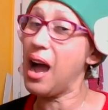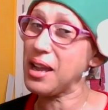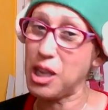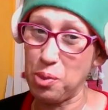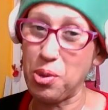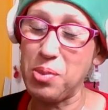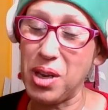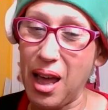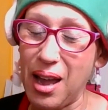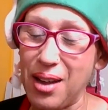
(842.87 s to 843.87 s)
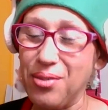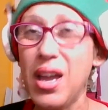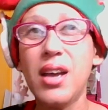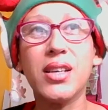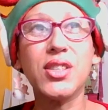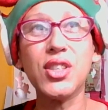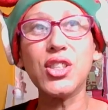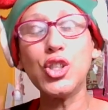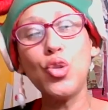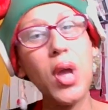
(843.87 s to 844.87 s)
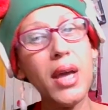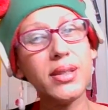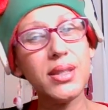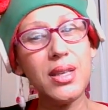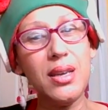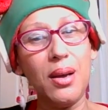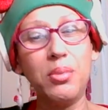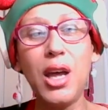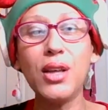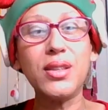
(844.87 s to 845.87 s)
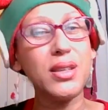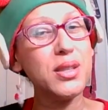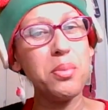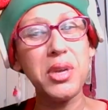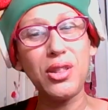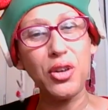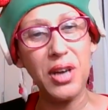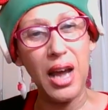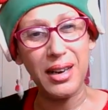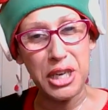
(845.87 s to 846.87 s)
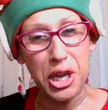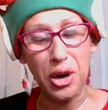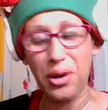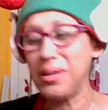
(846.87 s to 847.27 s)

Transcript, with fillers: I keep them alive because just because you can't see them doesn't mean they're not near.